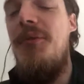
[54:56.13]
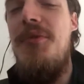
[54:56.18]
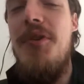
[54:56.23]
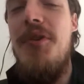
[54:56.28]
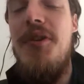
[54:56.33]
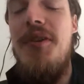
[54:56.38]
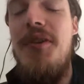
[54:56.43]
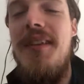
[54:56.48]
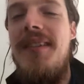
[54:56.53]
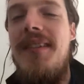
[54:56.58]

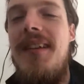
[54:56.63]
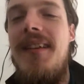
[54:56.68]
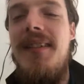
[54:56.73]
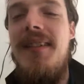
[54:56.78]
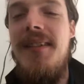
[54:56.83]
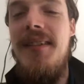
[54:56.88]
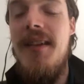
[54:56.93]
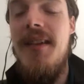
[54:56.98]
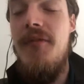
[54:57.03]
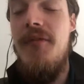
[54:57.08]
Bjorn says,
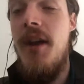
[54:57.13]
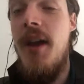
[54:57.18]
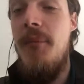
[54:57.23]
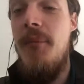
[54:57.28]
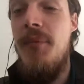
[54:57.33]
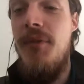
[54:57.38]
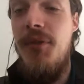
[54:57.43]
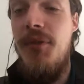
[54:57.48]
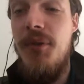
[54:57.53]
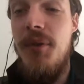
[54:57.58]
it never
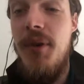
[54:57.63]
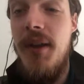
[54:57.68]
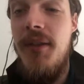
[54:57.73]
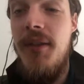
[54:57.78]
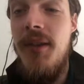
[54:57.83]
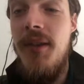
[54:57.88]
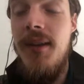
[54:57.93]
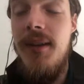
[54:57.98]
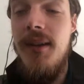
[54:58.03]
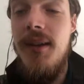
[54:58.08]
happened. So I
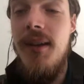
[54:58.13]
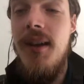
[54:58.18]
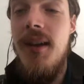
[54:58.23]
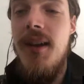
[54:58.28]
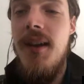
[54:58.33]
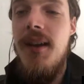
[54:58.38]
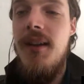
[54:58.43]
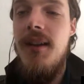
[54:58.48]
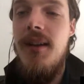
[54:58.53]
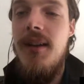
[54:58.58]
think
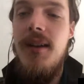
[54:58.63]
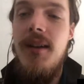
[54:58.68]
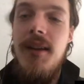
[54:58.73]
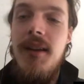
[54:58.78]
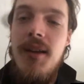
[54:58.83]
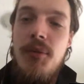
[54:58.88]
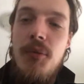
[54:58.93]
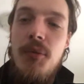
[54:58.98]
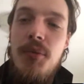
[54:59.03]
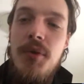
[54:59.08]

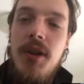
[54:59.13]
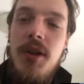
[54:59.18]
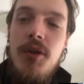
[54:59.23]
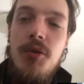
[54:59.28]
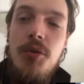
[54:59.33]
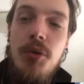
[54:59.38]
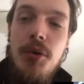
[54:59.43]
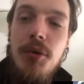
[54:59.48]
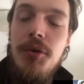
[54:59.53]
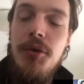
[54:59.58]
it will be
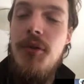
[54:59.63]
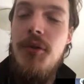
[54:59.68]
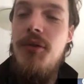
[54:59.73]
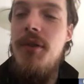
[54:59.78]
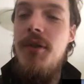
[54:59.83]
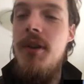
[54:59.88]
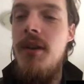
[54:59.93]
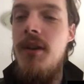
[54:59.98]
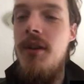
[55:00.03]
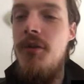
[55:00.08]
cool to
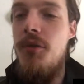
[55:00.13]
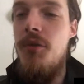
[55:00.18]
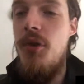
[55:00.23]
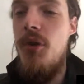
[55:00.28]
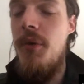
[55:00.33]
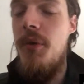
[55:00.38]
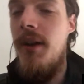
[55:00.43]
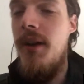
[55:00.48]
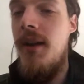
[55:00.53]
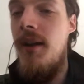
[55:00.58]
see
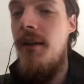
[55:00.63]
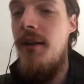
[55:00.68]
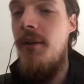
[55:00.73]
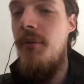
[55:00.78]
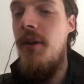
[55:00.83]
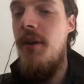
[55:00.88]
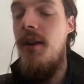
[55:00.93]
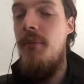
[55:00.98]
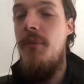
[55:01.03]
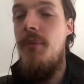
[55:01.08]
Norway kind of
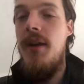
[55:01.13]
win it.